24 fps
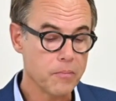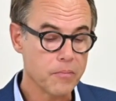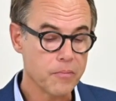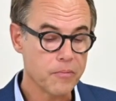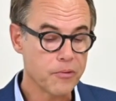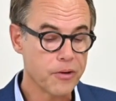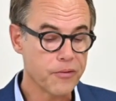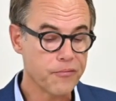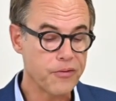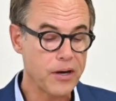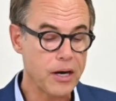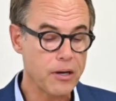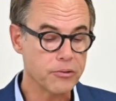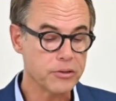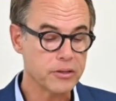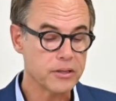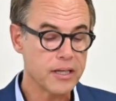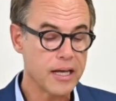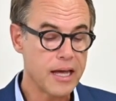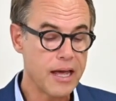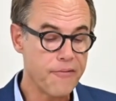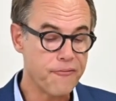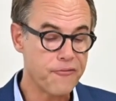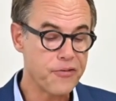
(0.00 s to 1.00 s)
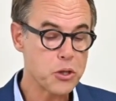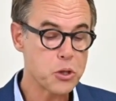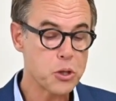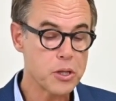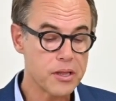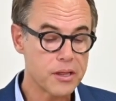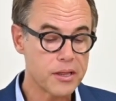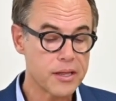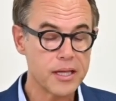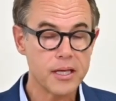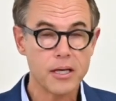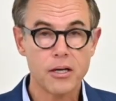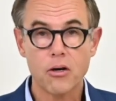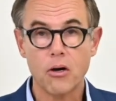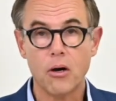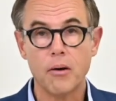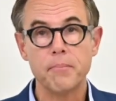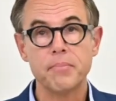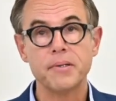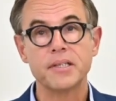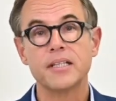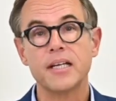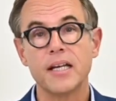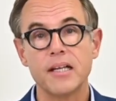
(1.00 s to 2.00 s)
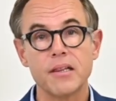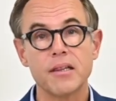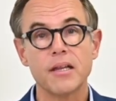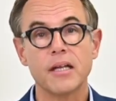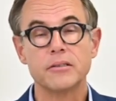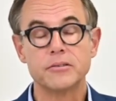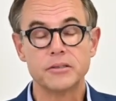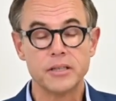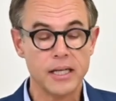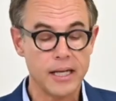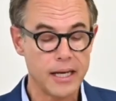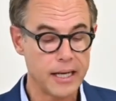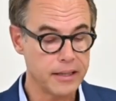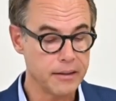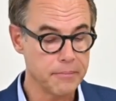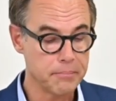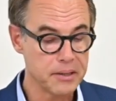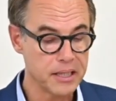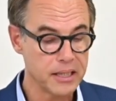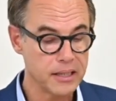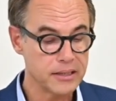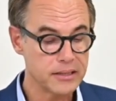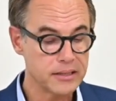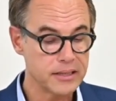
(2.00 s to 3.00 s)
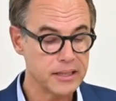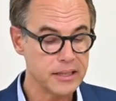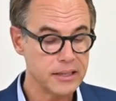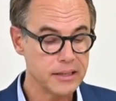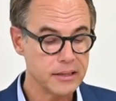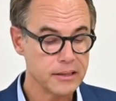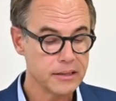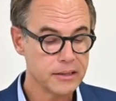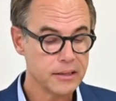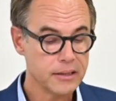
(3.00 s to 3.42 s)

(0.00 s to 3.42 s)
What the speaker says: We found efficiency, competence, and reliability,